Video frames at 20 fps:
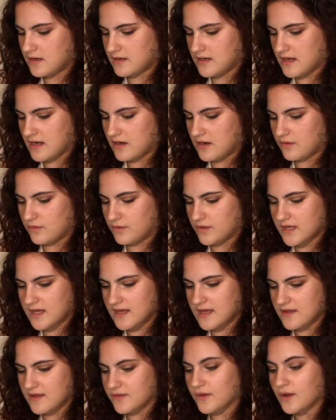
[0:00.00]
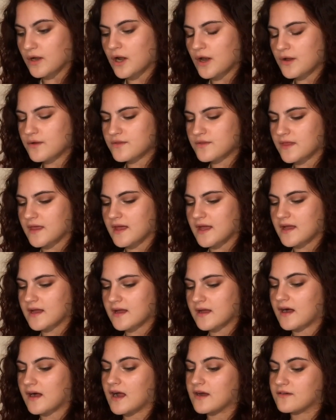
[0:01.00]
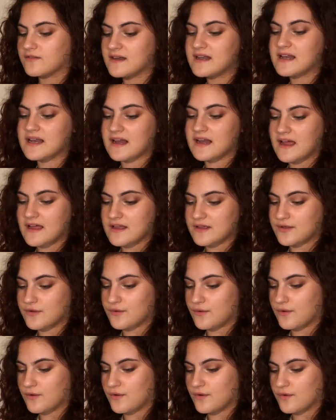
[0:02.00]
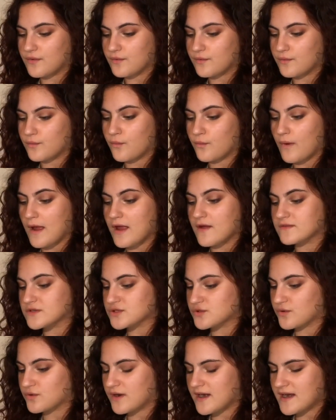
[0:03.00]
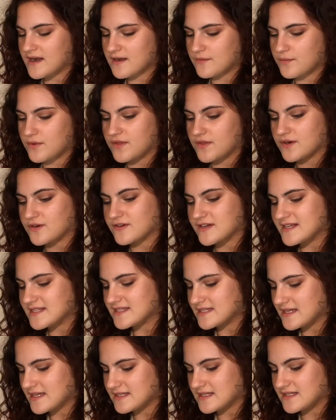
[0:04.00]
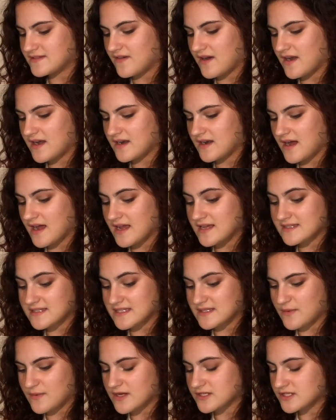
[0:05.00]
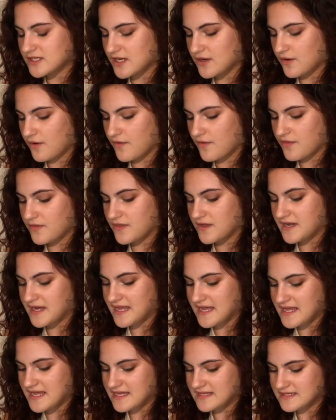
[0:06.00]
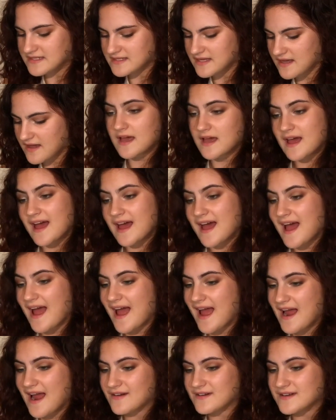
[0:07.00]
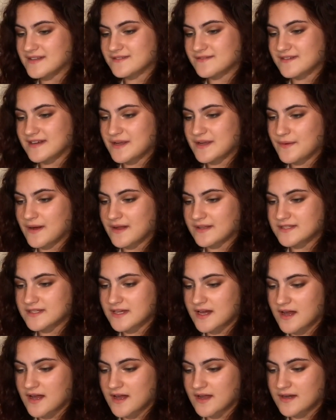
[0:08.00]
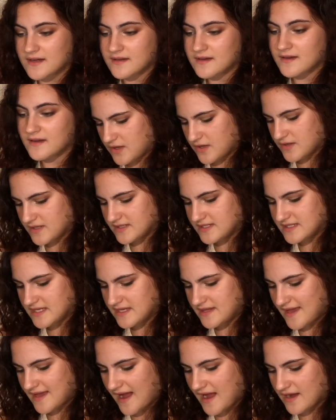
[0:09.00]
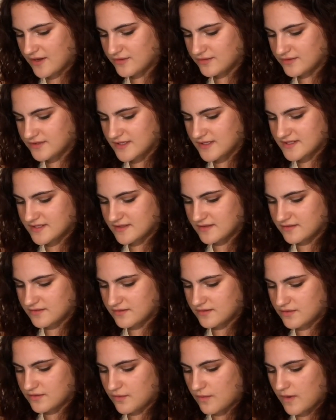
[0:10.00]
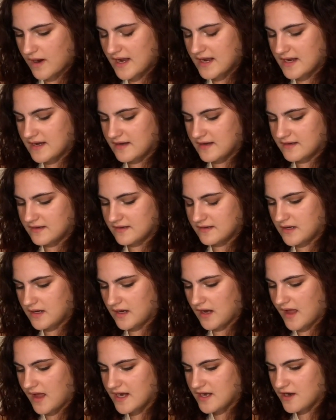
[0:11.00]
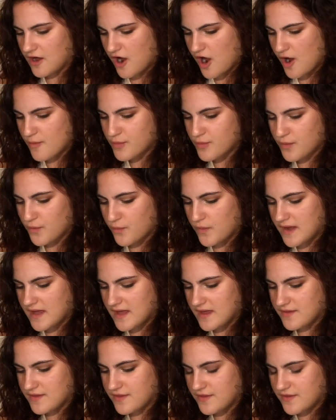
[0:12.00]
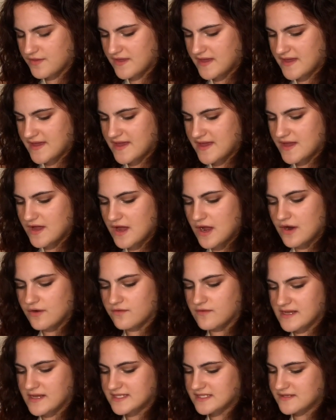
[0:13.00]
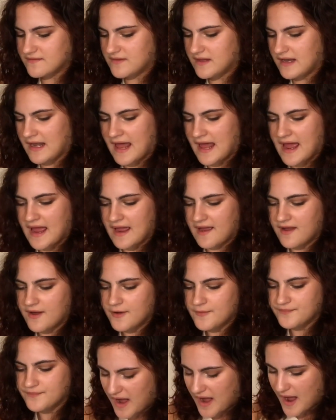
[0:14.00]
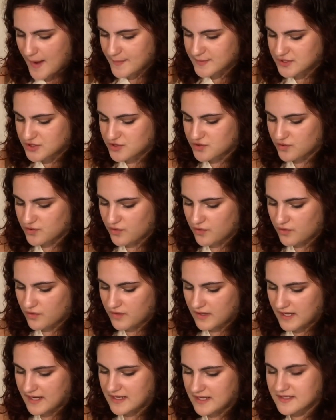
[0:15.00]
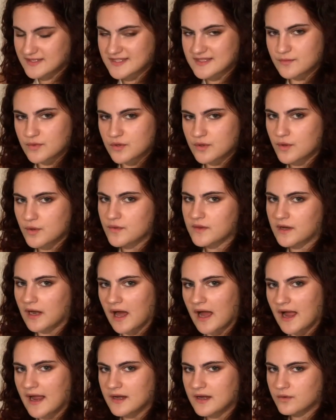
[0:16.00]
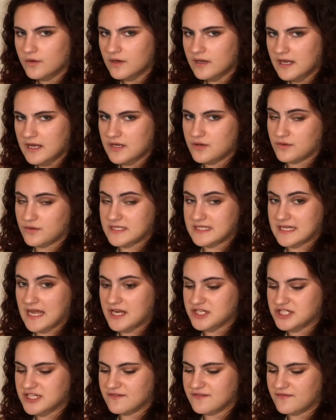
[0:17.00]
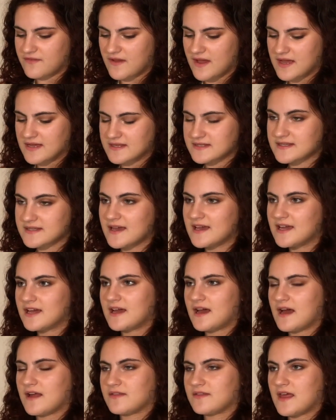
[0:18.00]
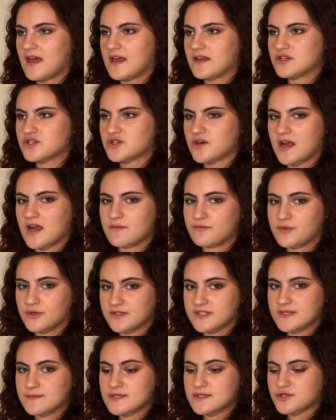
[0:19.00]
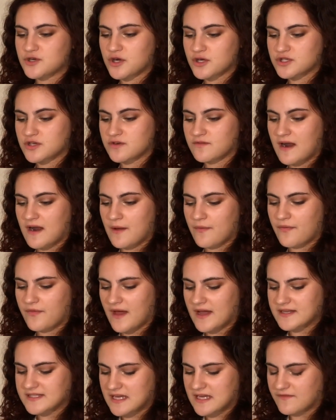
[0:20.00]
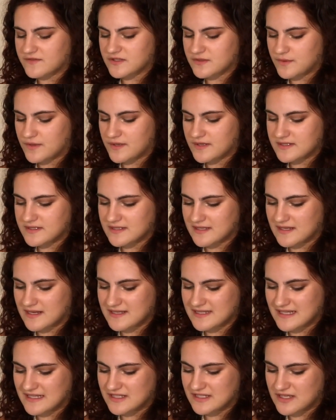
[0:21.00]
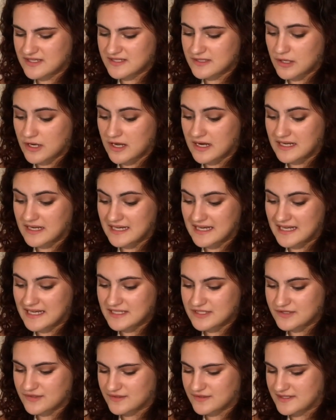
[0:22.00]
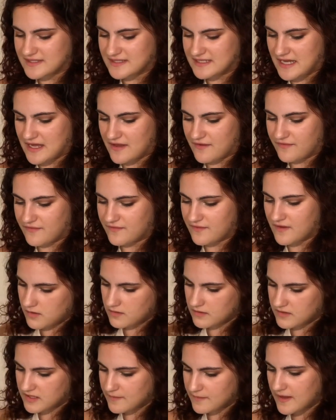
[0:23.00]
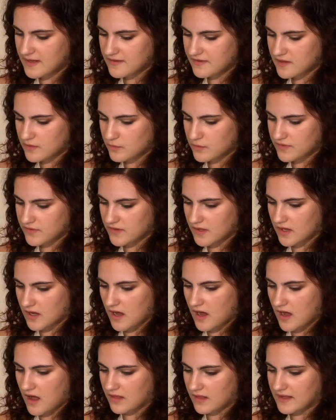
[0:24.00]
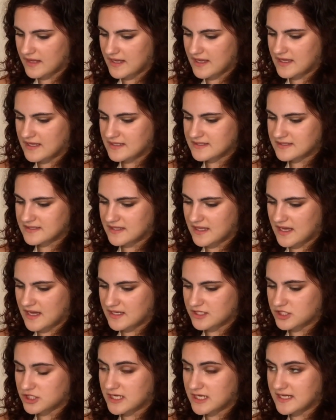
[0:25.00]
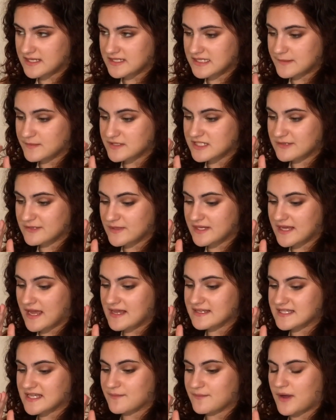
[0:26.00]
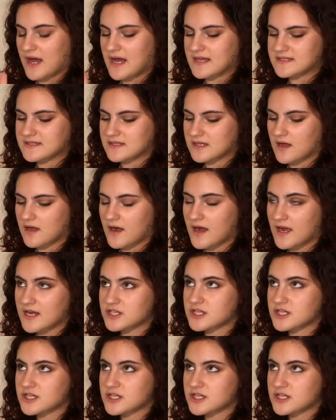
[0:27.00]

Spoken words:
Now, looking at the clothing, I really like your way of drawing with the creases. It's very nice, especially on the knees. Hair is really well done. You can see the ankle doesn't quite line up with the rest of the leg. Perhaps draw like a smooth line in your sketching phase and then try and build some structure around that afterwards, because it does look a little stiff. The main thing with the girl is that she seems to be gazing past the guy.